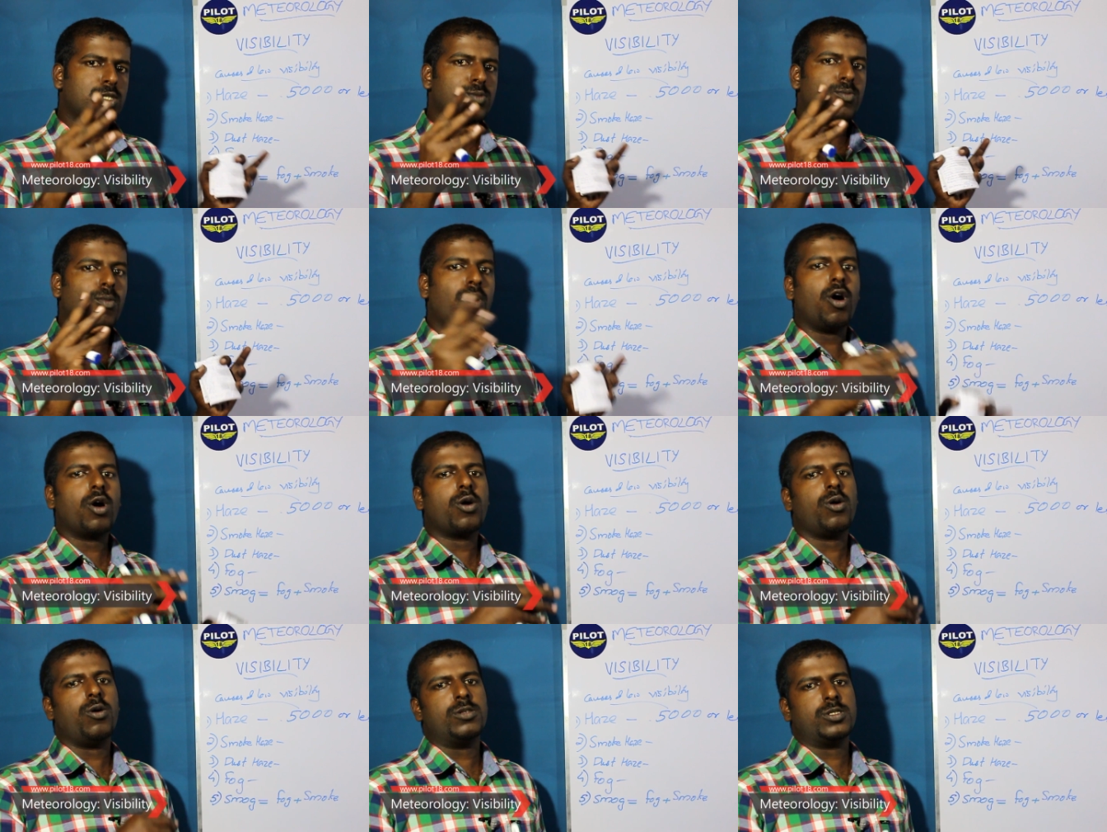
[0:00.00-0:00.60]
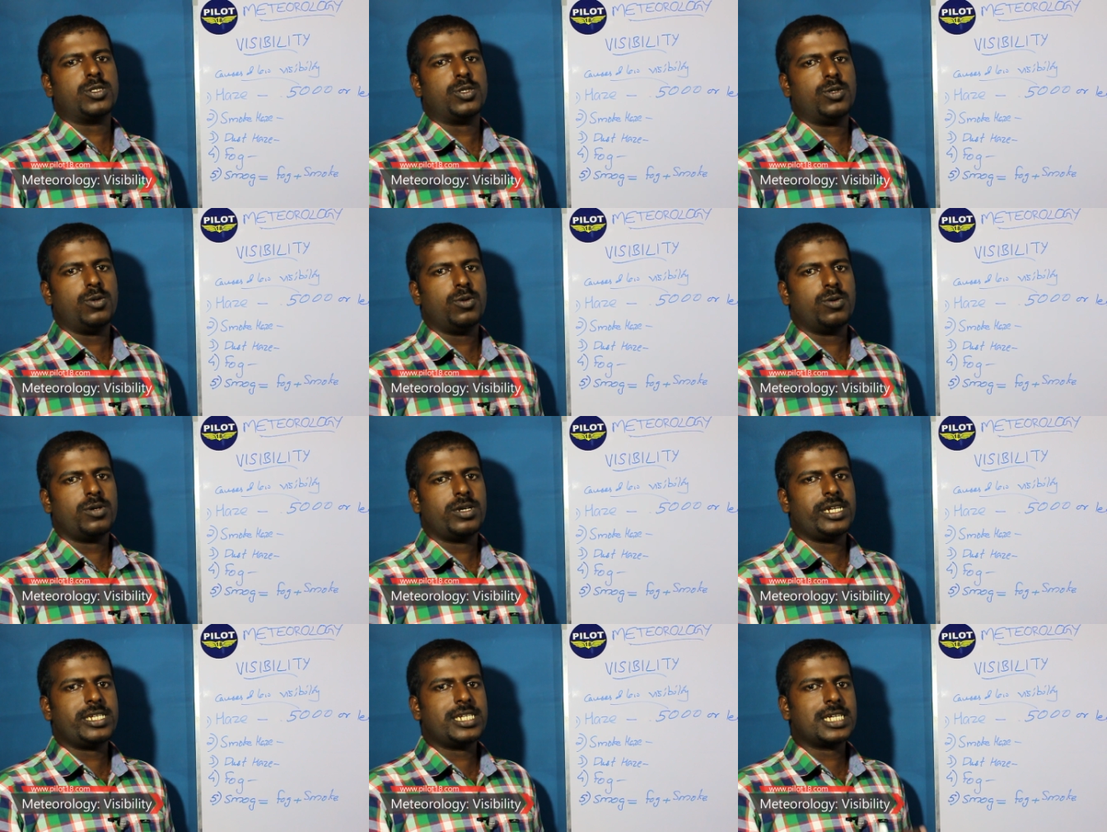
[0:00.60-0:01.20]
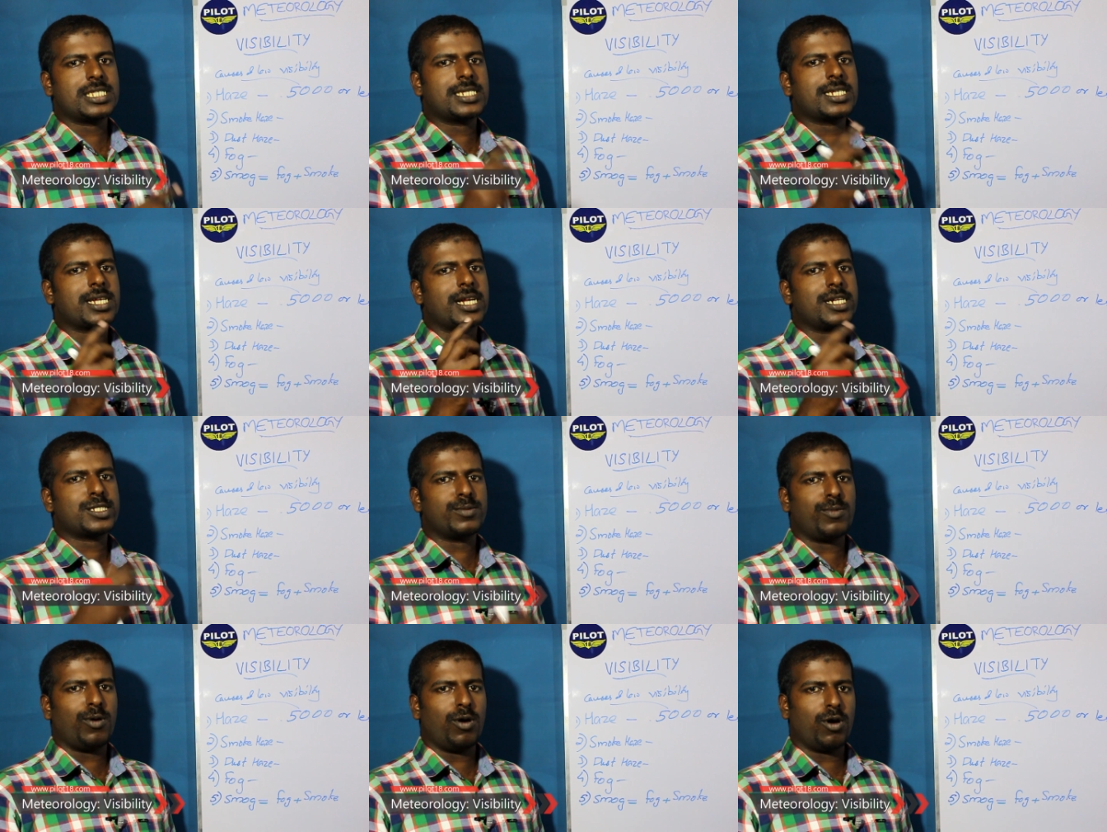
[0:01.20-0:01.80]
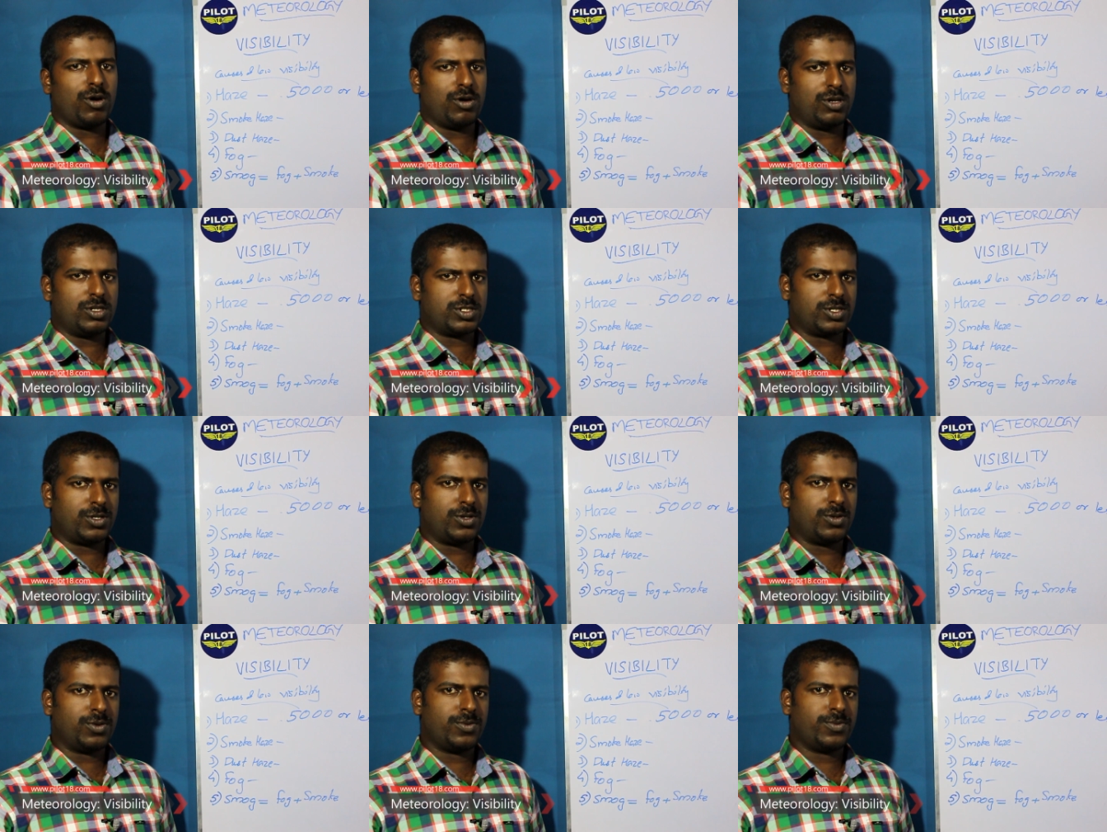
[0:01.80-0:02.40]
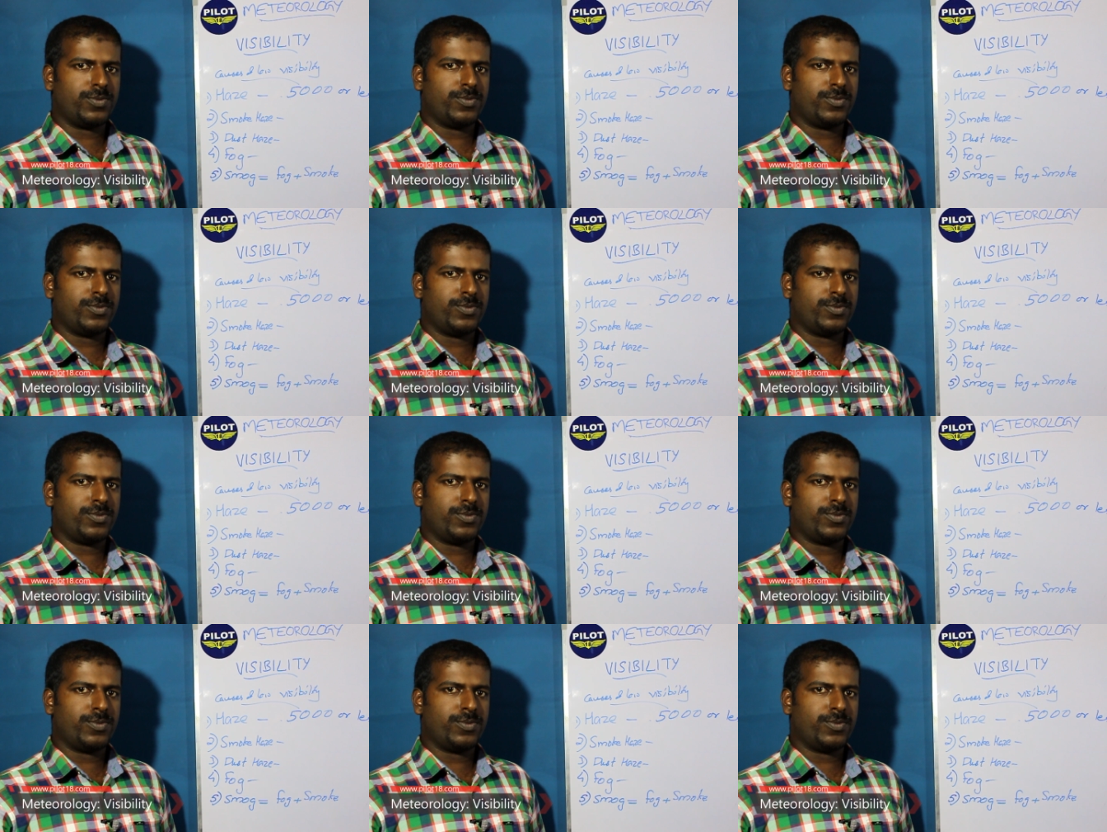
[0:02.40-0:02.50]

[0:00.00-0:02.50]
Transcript: smoke also industrial smoke also